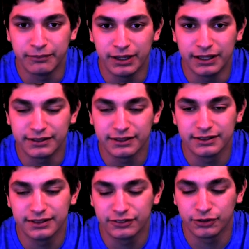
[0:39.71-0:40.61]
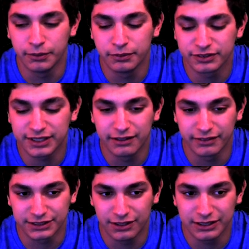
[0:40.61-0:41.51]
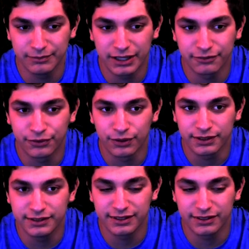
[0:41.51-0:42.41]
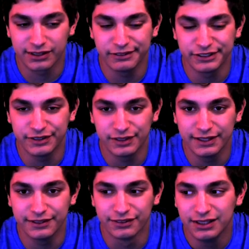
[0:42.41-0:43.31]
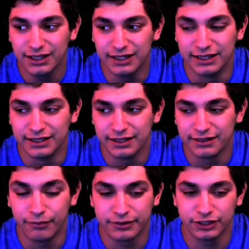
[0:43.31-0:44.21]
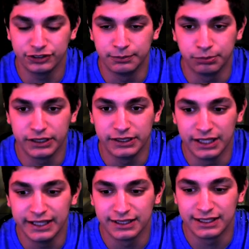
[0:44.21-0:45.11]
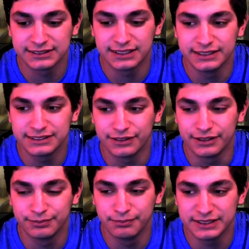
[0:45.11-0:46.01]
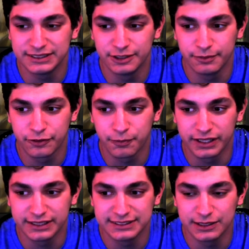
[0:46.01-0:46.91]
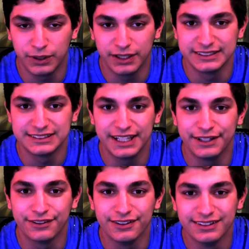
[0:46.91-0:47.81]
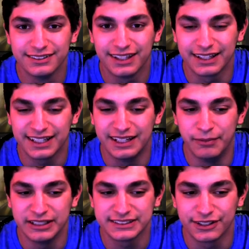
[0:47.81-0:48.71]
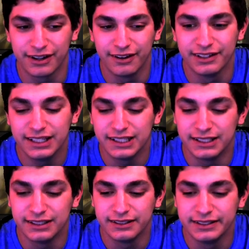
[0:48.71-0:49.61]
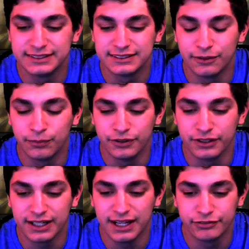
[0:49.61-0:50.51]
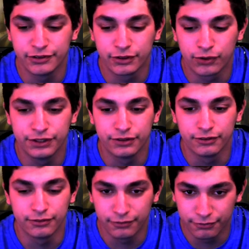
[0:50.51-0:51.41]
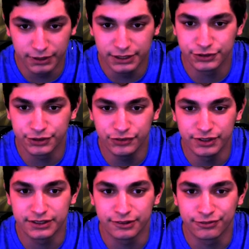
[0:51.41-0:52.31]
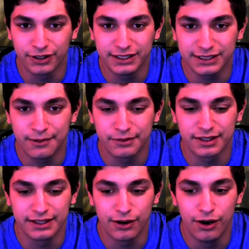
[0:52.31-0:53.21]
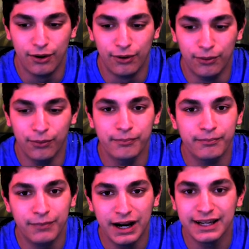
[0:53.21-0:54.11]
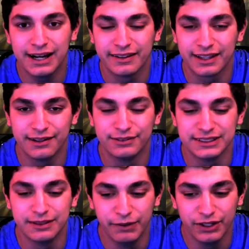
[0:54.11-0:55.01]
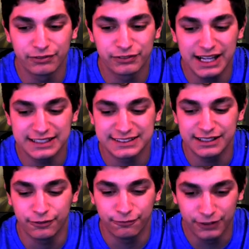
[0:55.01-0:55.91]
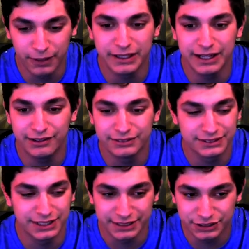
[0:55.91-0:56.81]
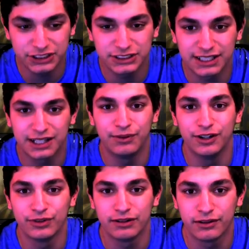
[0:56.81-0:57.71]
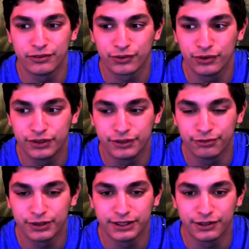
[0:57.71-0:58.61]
he meant, so we were just kind of like talking back and forth, and he said, I'll give it to you later. And that was actually pretty late last night, so I messaged him this morning and said, well, it's later, like kind of messing around. And he said, well, you're gonna have to record your introducing to Front. And I was like, oh my god, like it was in the middle of class and I was flipping out, like just like I was whenever I was recruited to freaking